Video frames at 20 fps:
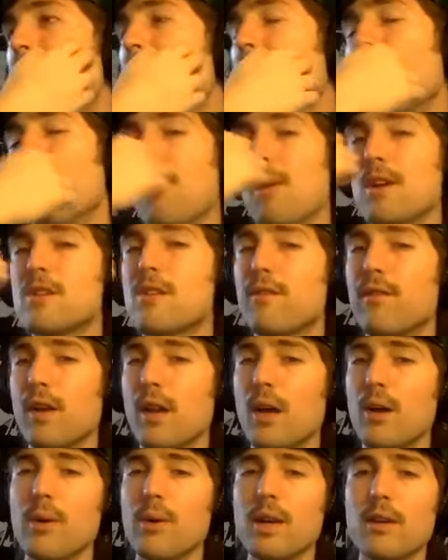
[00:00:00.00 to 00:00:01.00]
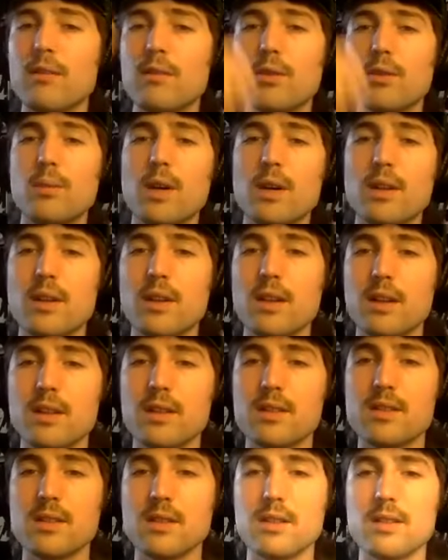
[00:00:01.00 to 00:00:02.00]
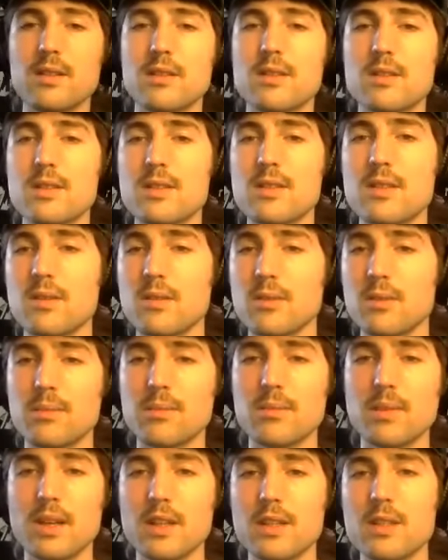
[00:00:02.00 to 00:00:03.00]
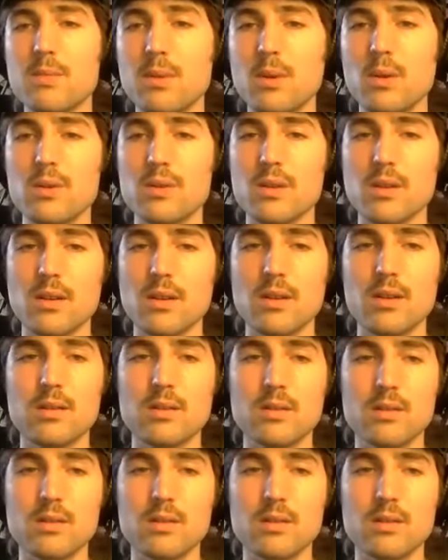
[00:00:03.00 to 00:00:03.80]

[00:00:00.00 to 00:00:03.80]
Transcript: the most flowy of all my things and still explores a lot.